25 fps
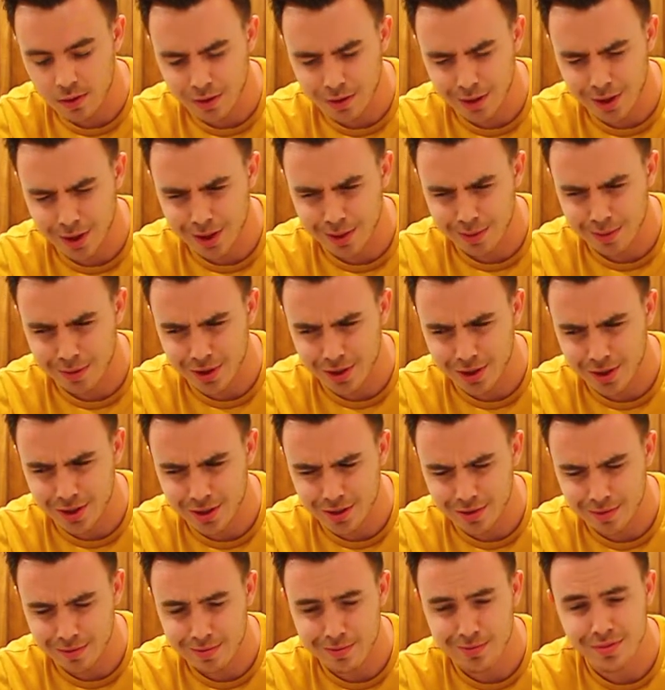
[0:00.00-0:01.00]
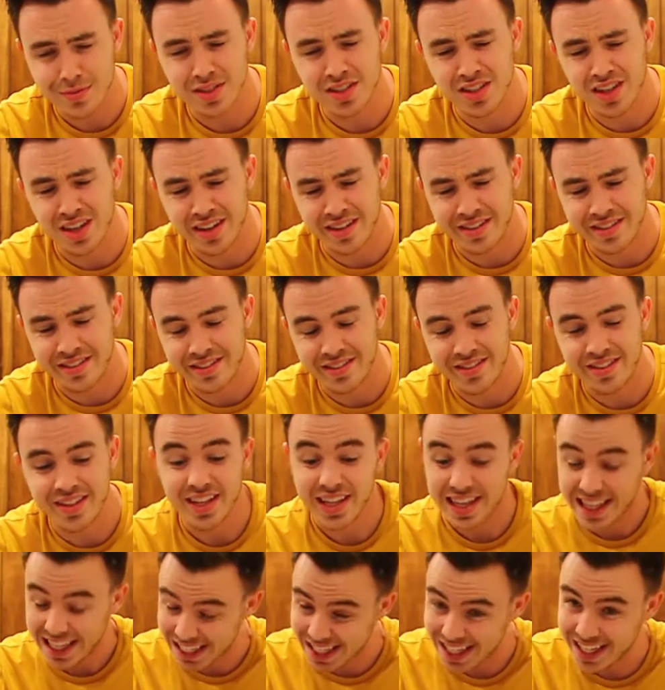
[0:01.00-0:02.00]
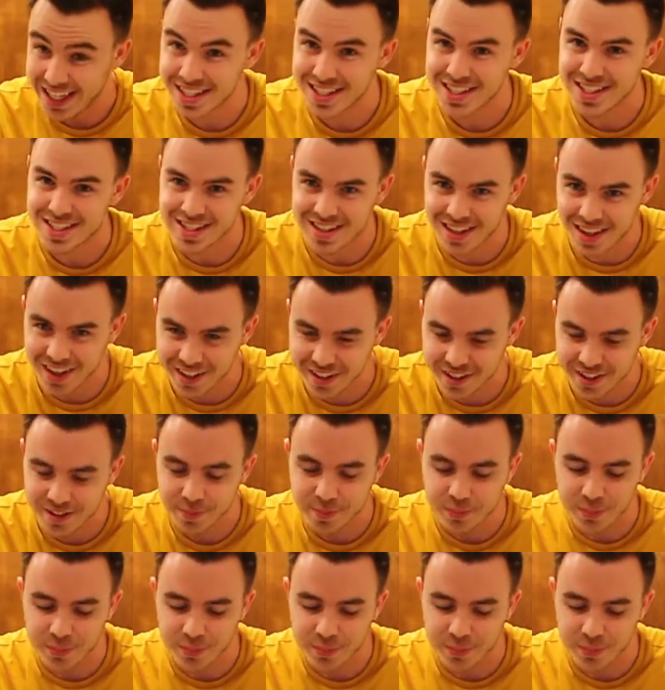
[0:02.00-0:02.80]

Not complete, done, and that it's done.